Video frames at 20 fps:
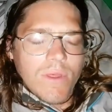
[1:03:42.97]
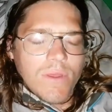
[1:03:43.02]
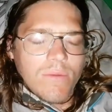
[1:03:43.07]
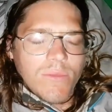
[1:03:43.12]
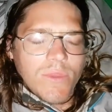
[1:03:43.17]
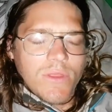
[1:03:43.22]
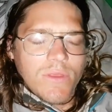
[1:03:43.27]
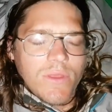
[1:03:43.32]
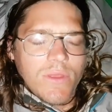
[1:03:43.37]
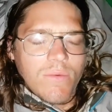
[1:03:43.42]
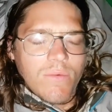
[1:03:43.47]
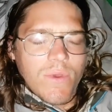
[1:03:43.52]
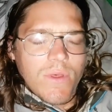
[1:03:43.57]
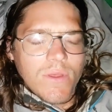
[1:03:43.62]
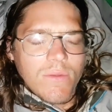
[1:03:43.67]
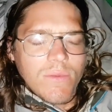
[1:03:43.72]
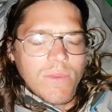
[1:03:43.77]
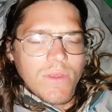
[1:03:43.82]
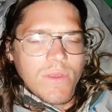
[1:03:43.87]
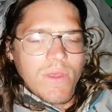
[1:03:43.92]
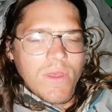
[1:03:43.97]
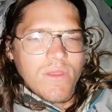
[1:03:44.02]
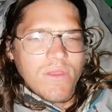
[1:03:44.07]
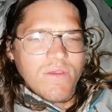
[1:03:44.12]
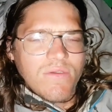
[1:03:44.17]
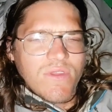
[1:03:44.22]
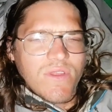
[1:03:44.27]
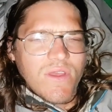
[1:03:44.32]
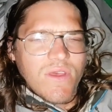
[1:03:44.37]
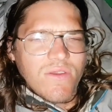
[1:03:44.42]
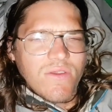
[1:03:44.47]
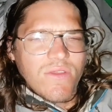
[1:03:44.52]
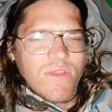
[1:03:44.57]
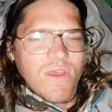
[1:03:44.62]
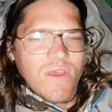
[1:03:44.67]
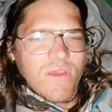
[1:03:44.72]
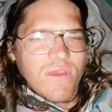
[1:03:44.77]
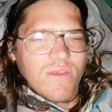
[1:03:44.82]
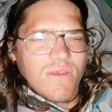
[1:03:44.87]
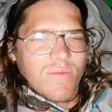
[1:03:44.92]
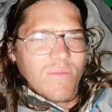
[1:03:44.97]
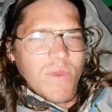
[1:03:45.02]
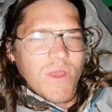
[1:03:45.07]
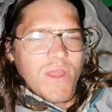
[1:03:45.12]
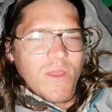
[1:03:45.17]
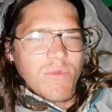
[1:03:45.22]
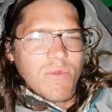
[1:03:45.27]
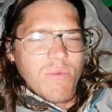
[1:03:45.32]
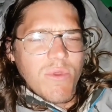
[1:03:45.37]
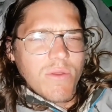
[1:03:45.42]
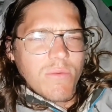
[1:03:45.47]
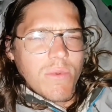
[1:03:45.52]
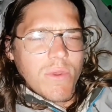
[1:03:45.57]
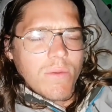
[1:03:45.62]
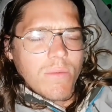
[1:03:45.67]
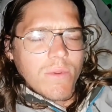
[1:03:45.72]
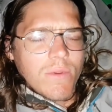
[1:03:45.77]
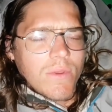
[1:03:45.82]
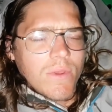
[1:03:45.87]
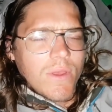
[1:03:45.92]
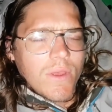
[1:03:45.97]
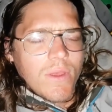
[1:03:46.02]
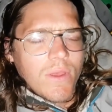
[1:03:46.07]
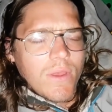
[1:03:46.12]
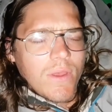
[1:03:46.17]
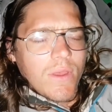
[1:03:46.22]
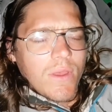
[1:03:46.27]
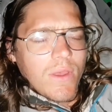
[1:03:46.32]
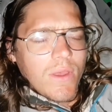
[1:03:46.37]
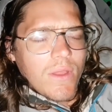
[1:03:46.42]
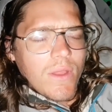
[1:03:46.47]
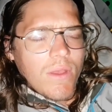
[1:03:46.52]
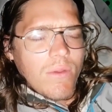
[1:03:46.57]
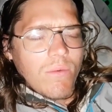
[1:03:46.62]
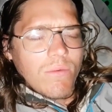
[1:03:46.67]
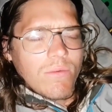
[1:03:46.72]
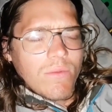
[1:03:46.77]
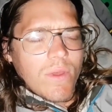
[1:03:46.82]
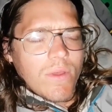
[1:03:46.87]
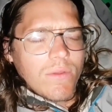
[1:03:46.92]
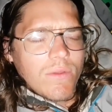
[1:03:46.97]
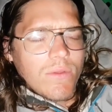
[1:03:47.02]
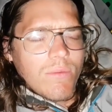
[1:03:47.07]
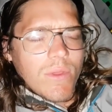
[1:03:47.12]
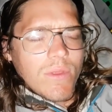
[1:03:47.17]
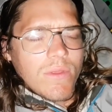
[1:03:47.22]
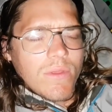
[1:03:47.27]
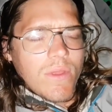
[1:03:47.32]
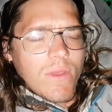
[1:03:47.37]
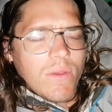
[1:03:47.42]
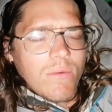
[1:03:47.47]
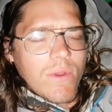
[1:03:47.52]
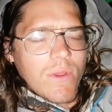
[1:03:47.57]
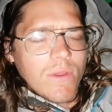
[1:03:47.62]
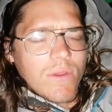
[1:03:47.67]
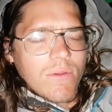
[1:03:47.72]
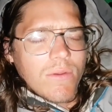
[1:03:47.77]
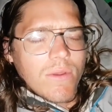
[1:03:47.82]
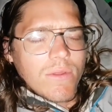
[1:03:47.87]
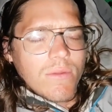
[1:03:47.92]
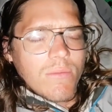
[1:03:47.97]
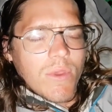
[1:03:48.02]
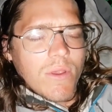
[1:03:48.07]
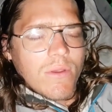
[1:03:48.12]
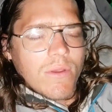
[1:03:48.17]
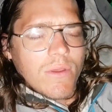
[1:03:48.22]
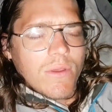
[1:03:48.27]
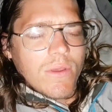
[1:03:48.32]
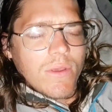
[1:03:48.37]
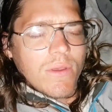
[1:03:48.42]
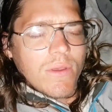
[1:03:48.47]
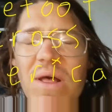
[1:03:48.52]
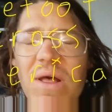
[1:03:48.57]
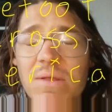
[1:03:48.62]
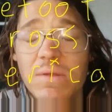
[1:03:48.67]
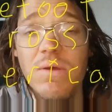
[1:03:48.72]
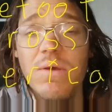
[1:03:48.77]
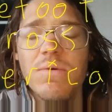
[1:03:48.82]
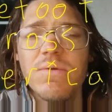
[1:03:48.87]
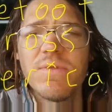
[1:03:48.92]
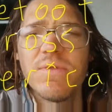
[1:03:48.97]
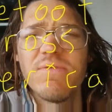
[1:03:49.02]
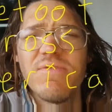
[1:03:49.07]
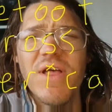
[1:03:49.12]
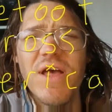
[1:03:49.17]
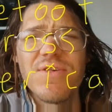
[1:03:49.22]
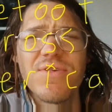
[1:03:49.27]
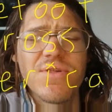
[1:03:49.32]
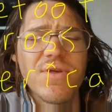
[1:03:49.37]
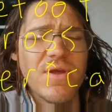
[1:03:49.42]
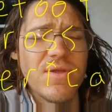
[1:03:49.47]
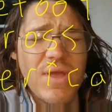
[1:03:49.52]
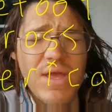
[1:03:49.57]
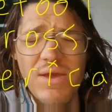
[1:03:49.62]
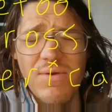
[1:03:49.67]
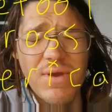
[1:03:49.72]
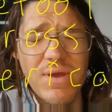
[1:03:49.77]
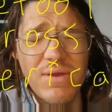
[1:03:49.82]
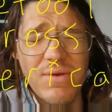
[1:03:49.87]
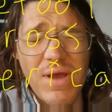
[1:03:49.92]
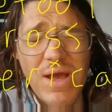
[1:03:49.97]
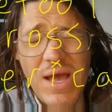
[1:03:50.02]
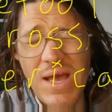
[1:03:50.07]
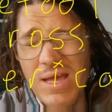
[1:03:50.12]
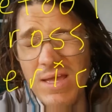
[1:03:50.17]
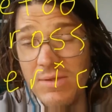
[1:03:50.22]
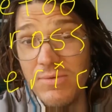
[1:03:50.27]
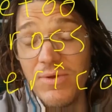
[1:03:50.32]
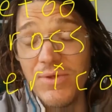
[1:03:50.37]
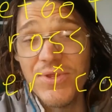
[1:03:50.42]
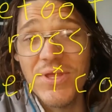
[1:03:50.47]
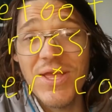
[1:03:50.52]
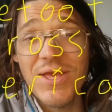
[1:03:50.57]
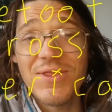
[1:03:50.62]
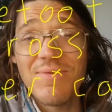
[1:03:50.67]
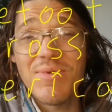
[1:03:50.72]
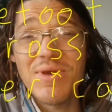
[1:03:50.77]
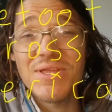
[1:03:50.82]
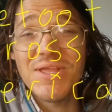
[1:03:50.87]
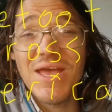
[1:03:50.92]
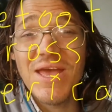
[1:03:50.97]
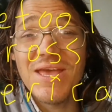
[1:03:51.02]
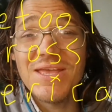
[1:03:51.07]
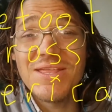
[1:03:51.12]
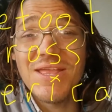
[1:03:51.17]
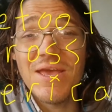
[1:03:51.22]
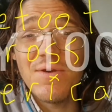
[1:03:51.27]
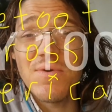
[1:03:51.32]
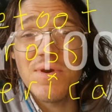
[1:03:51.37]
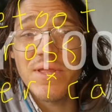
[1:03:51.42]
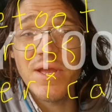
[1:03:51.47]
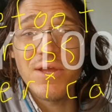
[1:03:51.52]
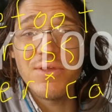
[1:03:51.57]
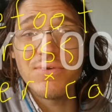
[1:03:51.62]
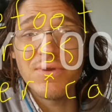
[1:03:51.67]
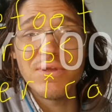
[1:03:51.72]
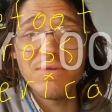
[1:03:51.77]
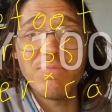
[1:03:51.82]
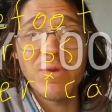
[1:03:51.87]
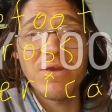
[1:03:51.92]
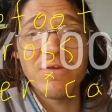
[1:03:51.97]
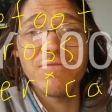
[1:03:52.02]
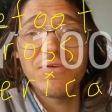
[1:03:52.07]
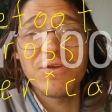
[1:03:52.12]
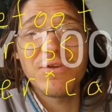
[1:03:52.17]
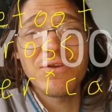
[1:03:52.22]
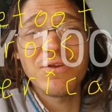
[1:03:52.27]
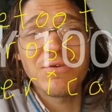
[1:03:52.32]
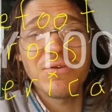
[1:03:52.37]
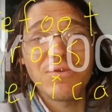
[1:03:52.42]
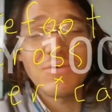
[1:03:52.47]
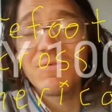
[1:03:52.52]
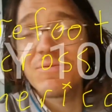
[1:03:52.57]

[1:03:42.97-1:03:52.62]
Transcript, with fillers: Welcome to the welcome to the end of another day. My name is Mark Baumer, and I I spent the day walking across America Well, oh, the flash is on. Anyway, uh, well, today's a big day, day one hundred of barefoot